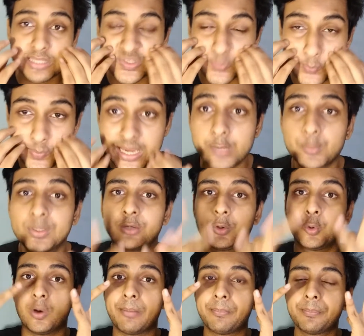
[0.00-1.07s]
this pain will
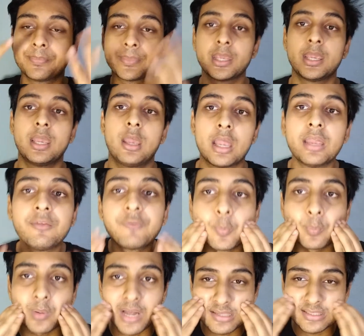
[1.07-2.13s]
go up. If you
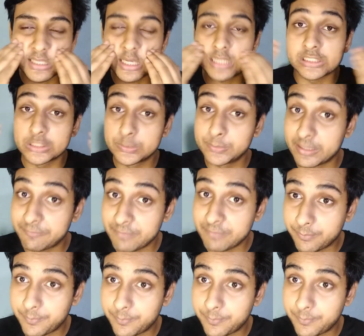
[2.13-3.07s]
press here, you'll be having